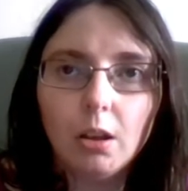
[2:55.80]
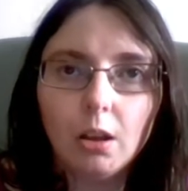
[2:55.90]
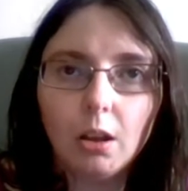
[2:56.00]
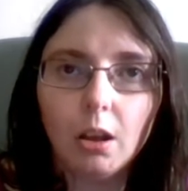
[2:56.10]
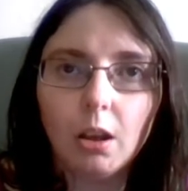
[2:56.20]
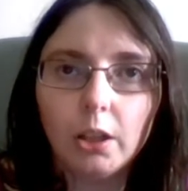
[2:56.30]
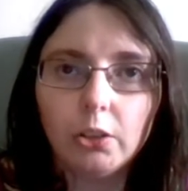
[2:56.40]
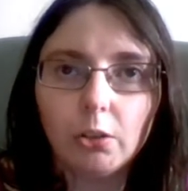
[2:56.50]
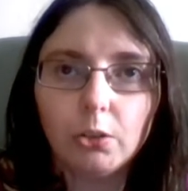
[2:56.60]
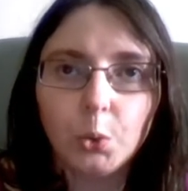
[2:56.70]
I
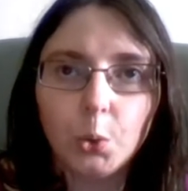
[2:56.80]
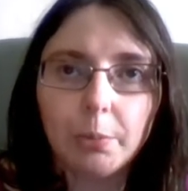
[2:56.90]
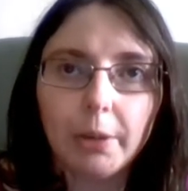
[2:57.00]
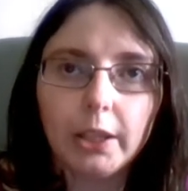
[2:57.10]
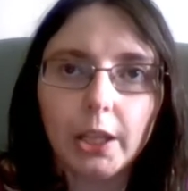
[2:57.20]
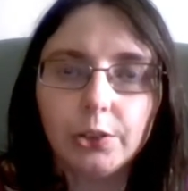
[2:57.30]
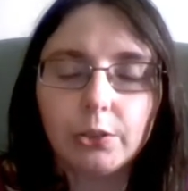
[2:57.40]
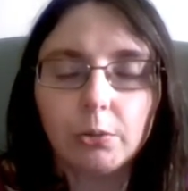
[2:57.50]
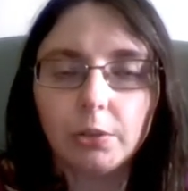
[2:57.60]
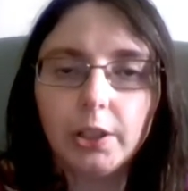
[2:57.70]
don't talk about that
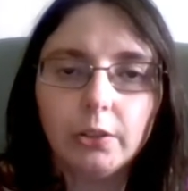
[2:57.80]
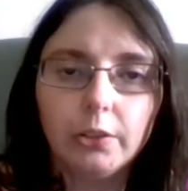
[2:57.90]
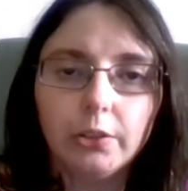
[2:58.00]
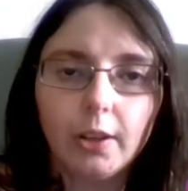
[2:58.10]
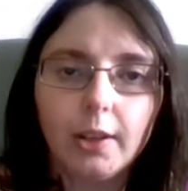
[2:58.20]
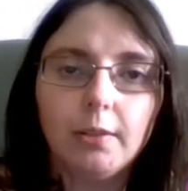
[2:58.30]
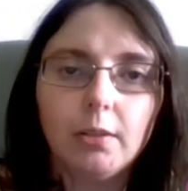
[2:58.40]
story because I